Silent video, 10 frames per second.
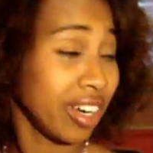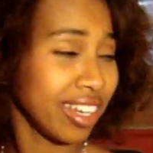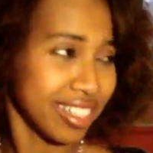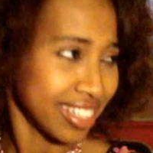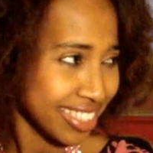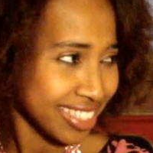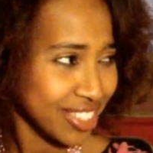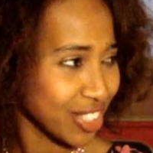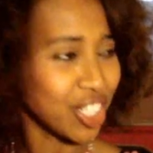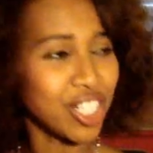We're here
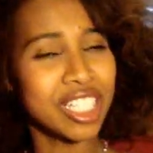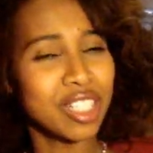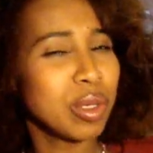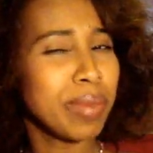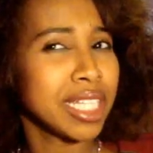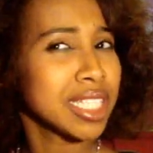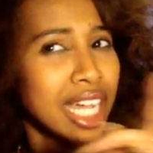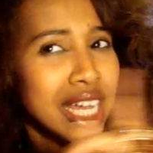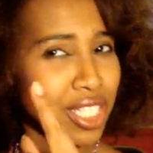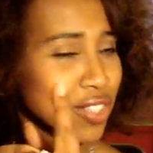to learn. We made
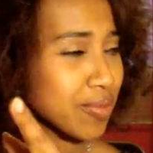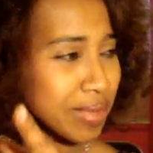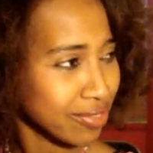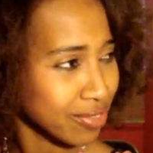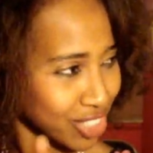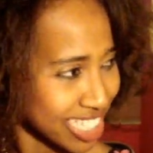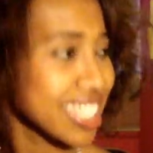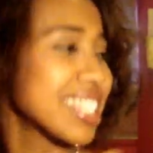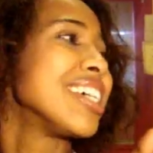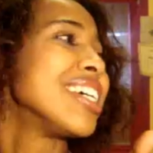tons of money for
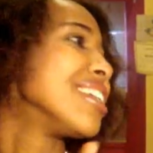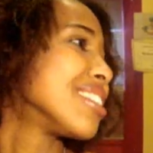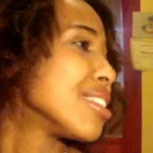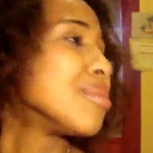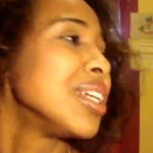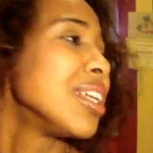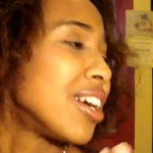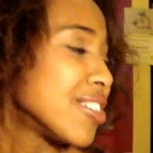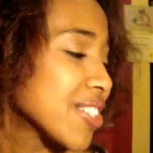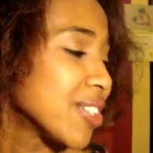this
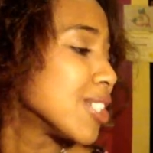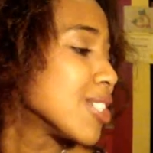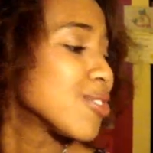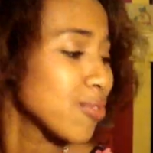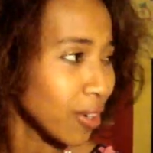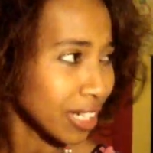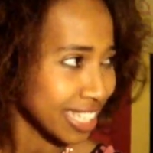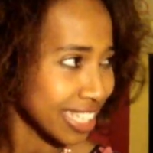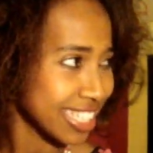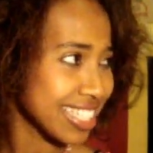seminar, so let's
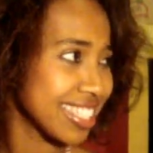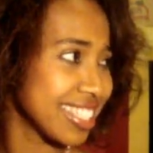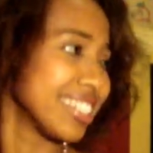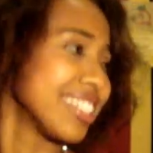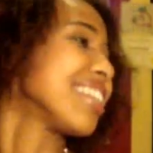focus.